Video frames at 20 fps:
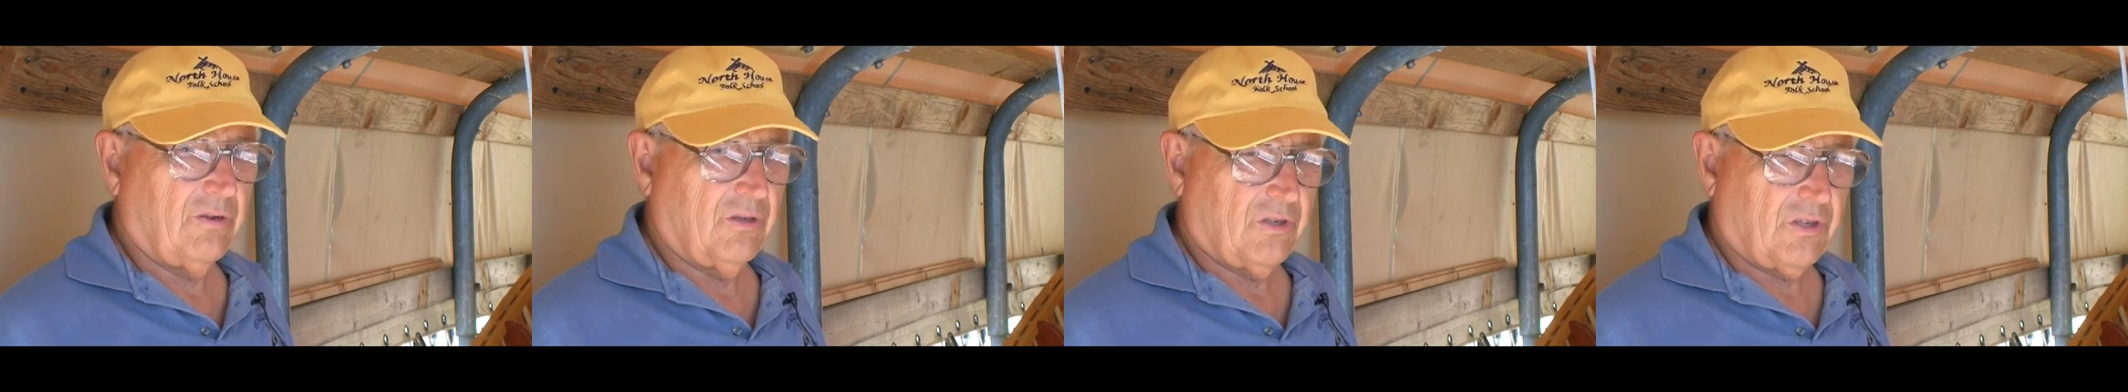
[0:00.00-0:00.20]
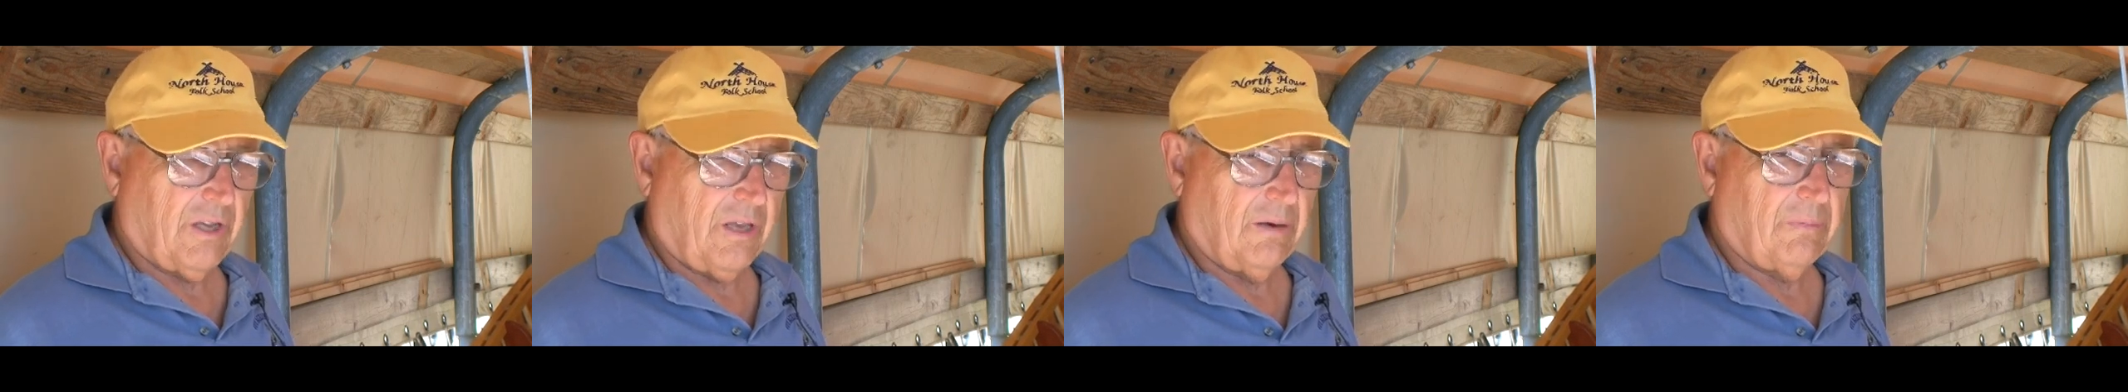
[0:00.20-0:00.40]

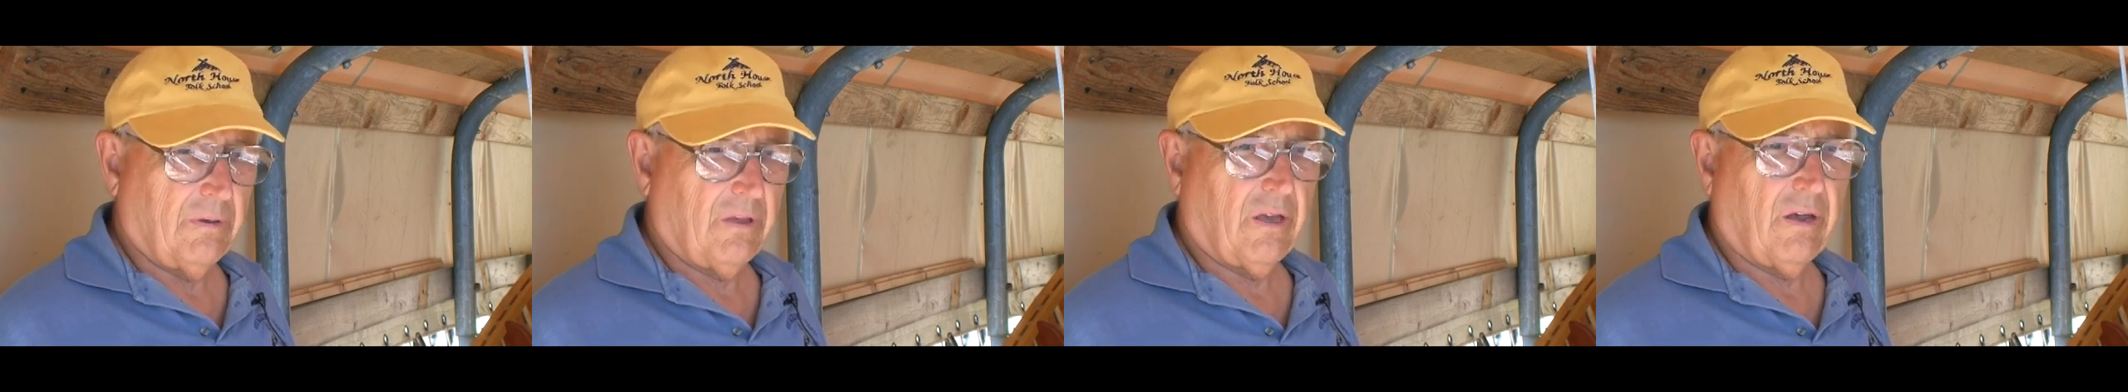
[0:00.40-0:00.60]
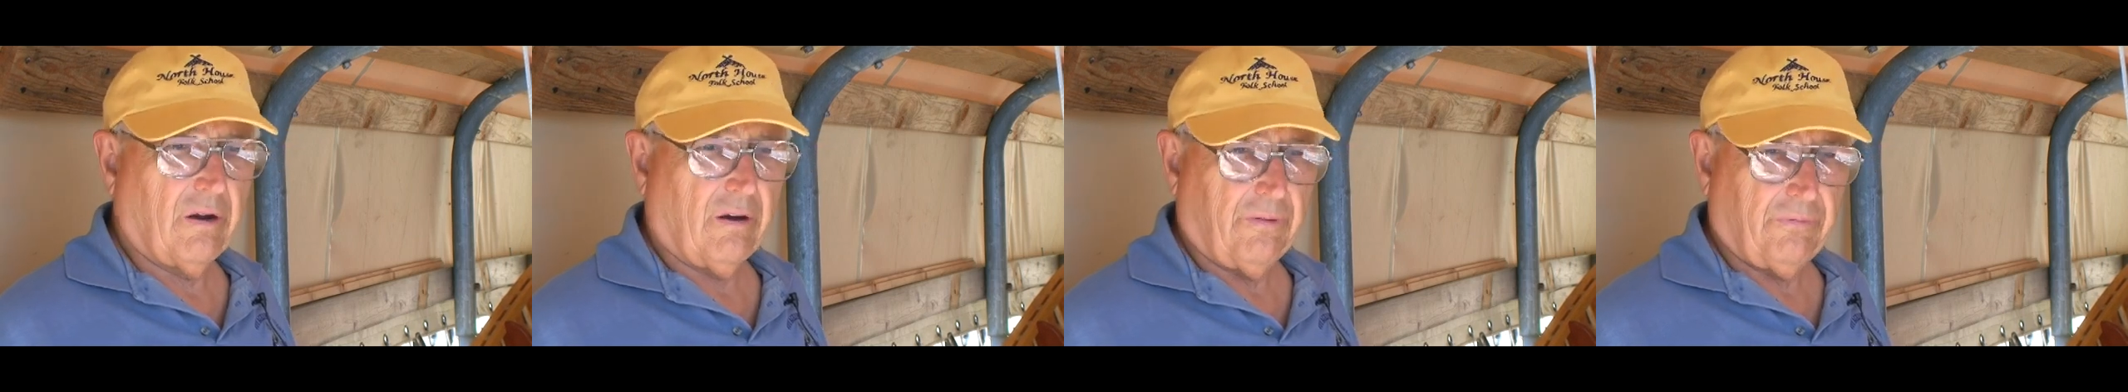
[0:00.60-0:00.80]
just had to be
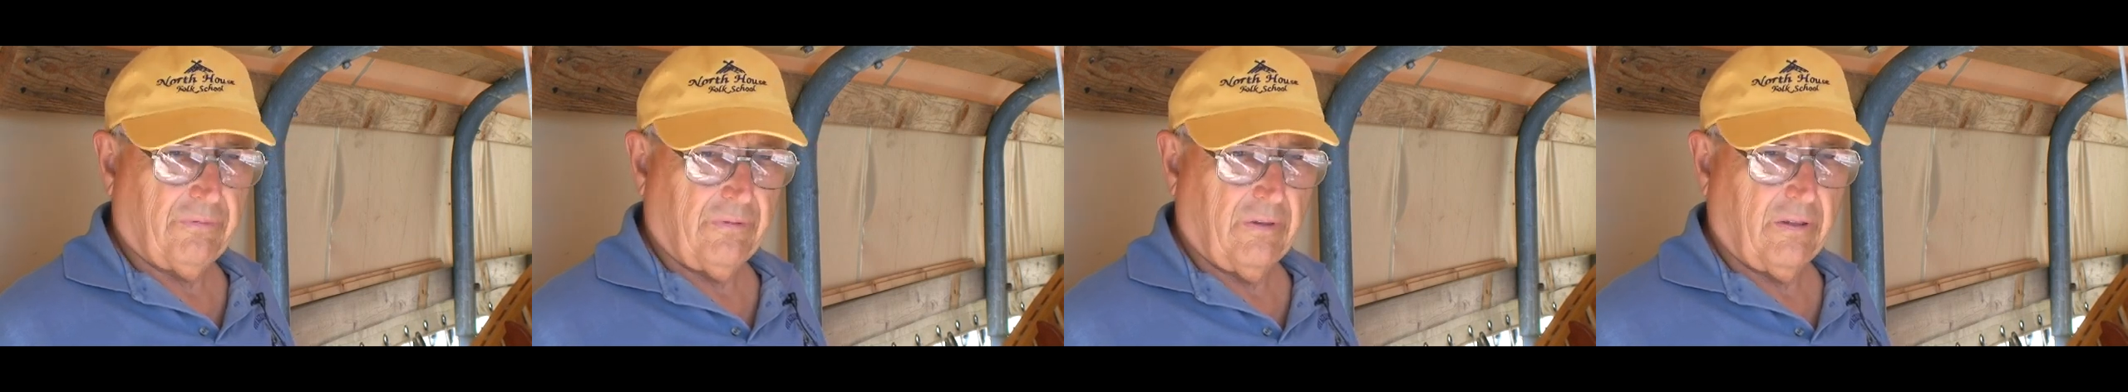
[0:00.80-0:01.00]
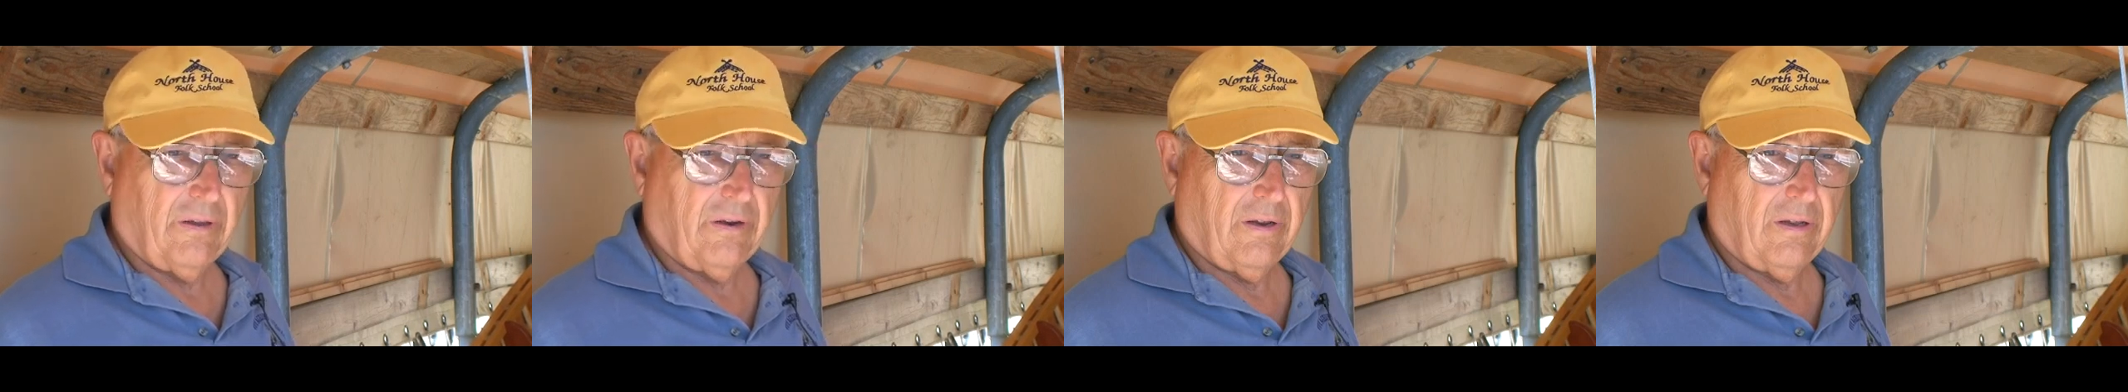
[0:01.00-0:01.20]

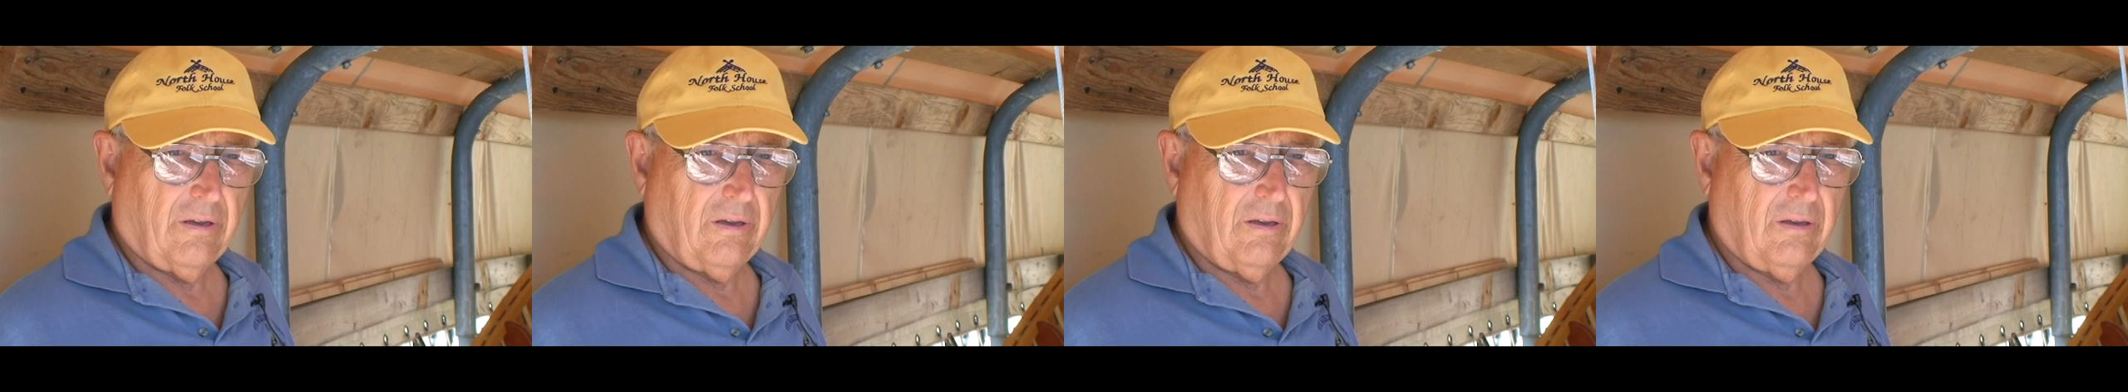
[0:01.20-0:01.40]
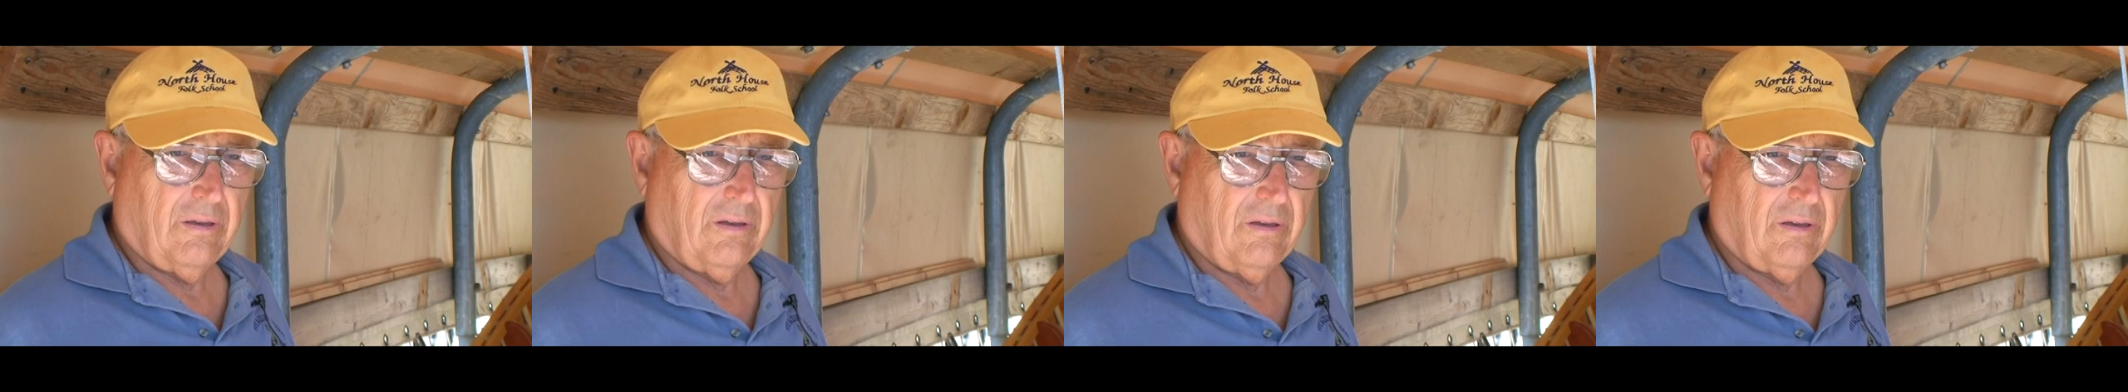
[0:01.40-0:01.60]
careful that
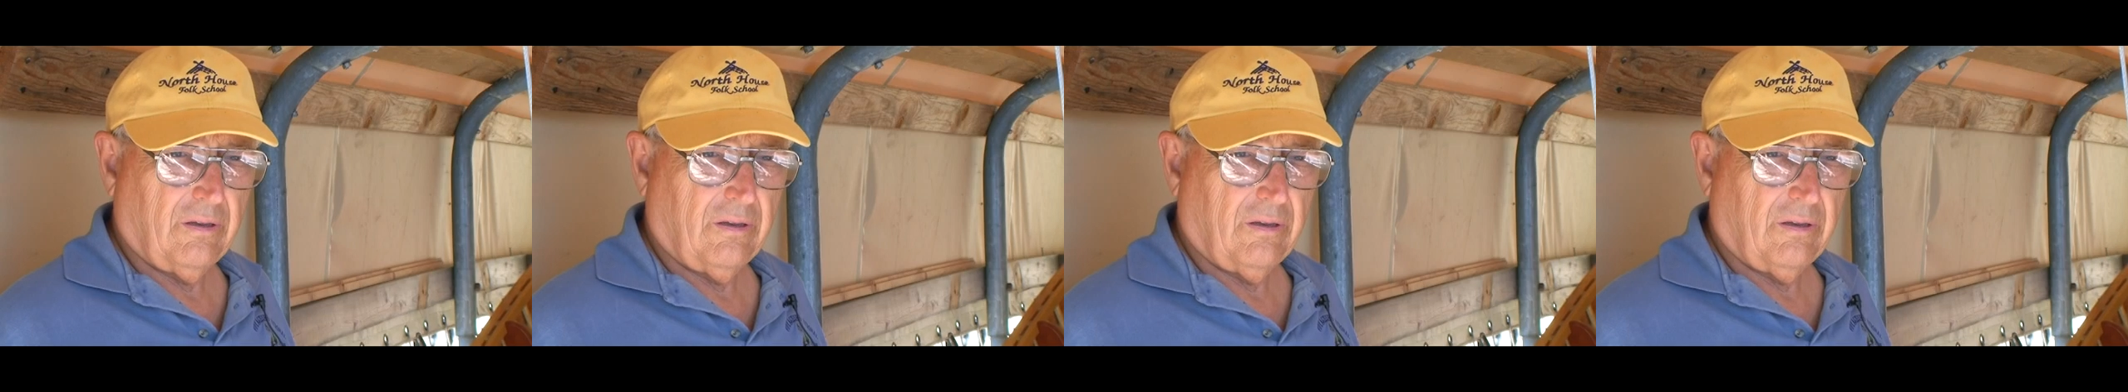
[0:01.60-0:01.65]
I